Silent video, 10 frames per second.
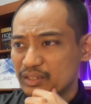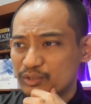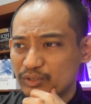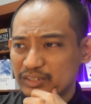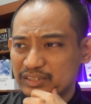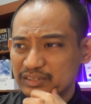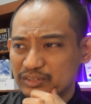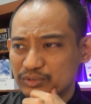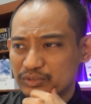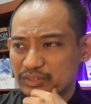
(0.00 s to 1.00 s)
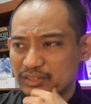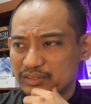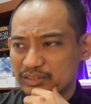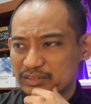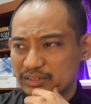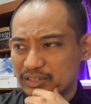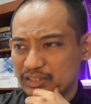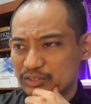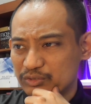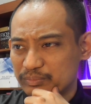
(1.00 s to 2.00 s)
only thing Jews and Christians
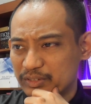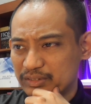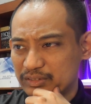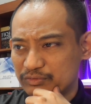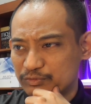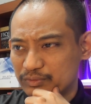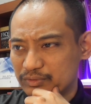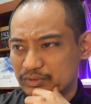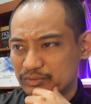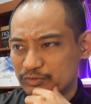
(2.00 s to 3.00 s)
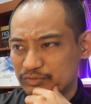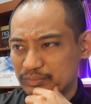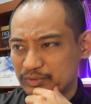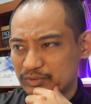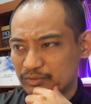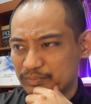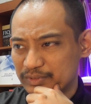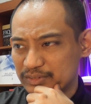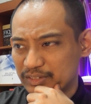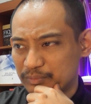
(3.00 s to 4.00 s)
argue about is the fulfillment of
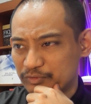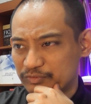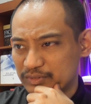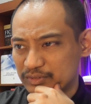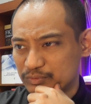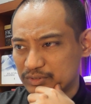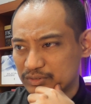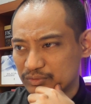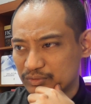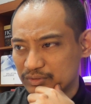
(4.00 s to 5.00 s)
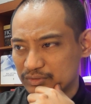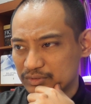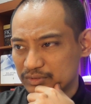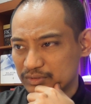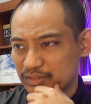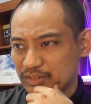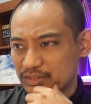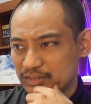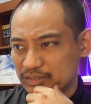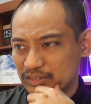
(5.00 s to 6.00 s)
Messiah prophecy, which is according to
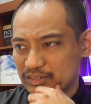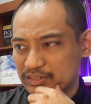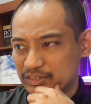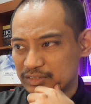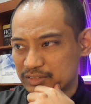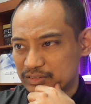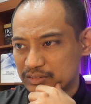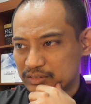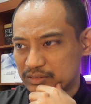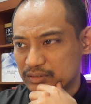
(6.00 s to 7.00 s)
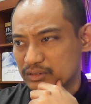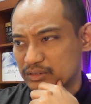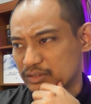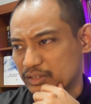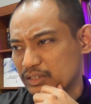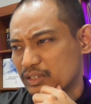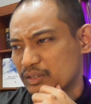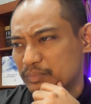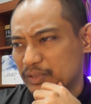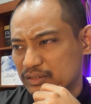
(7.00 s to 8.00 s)
Christian is Jesus, right?
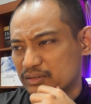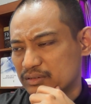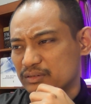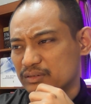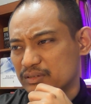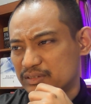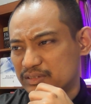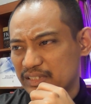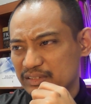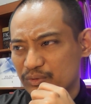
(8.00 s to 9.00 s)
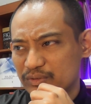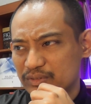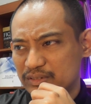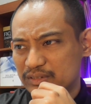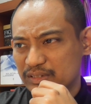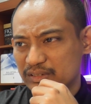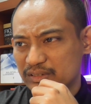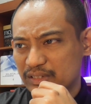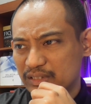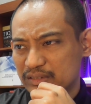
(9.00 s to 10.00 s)
But is that the only
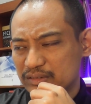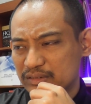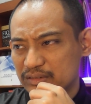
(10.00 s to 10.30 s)
thing that